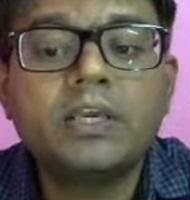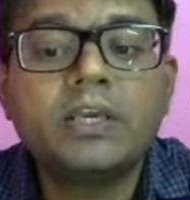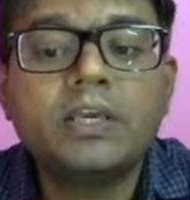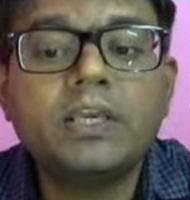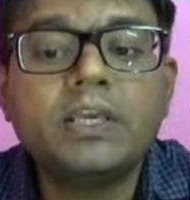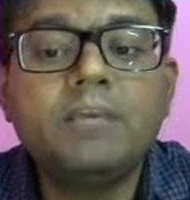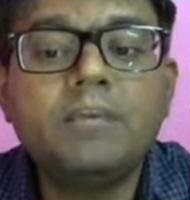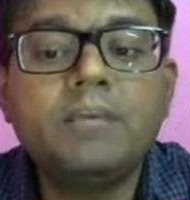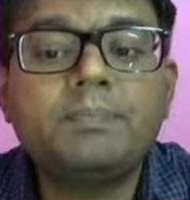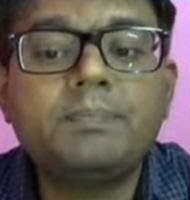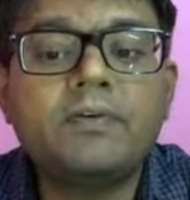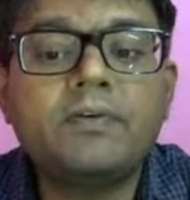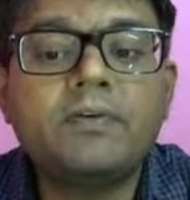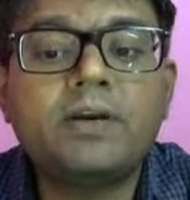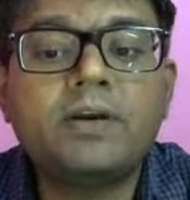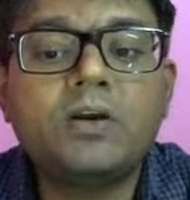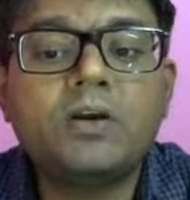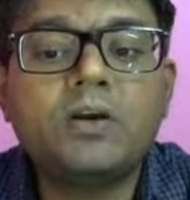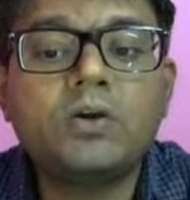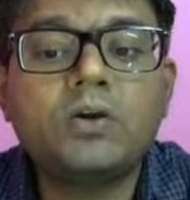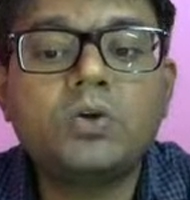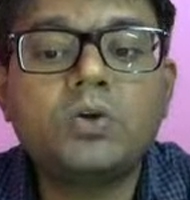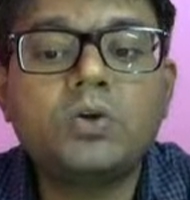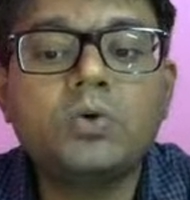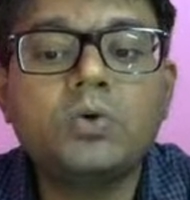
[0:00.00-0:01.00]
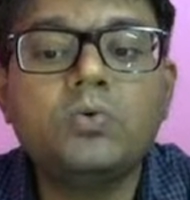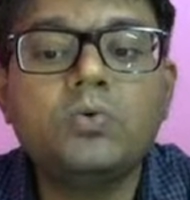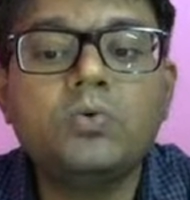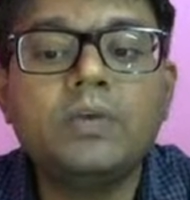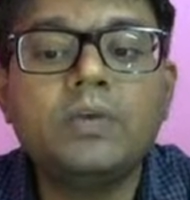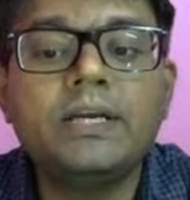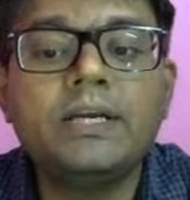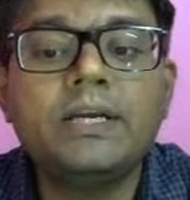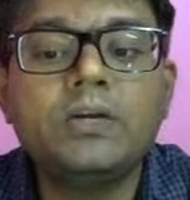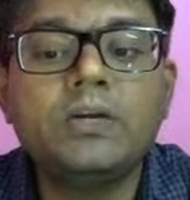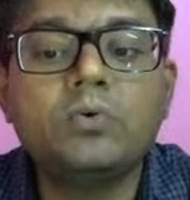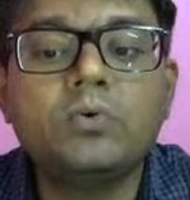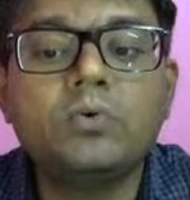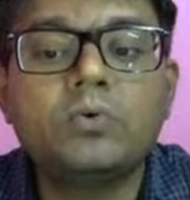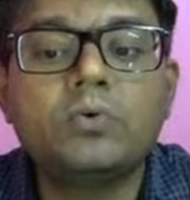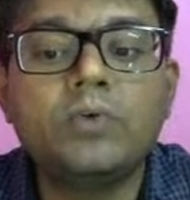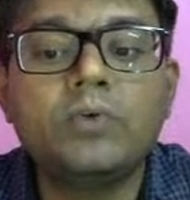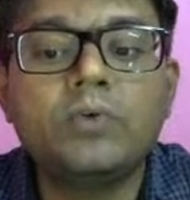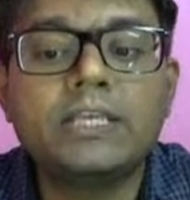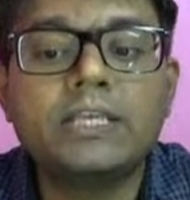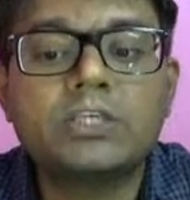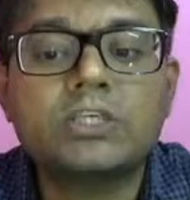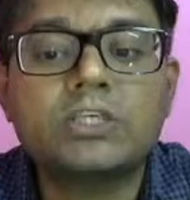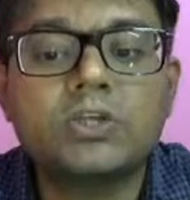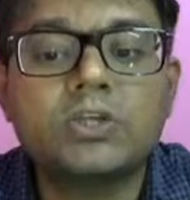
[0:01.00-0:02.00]
E power 2 into 2
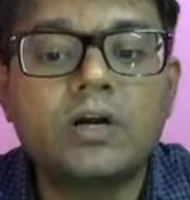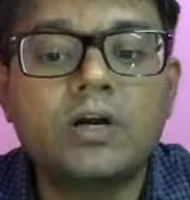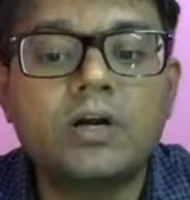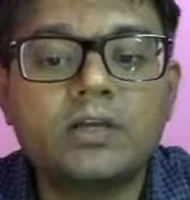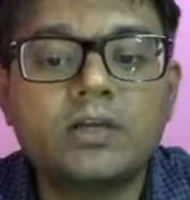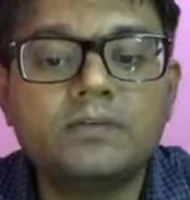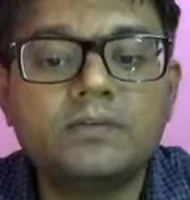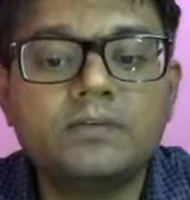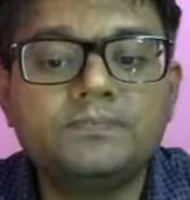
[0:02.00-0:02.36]
h naught.